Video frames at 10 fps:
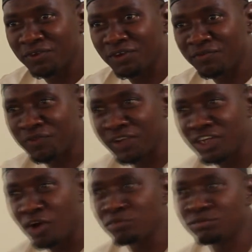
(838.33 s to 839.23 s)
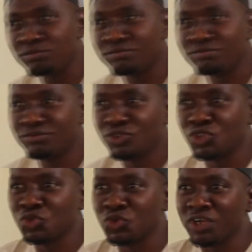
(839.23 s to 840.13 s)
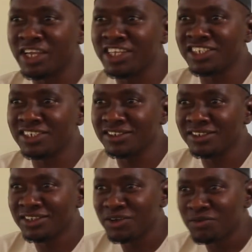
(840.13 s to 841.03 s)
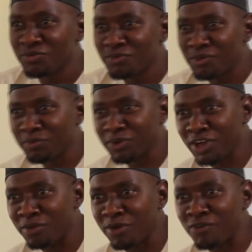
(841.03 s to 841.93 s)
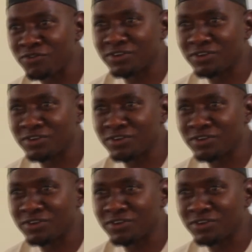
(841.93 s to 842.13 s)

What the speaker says: freedom to religion, freedom of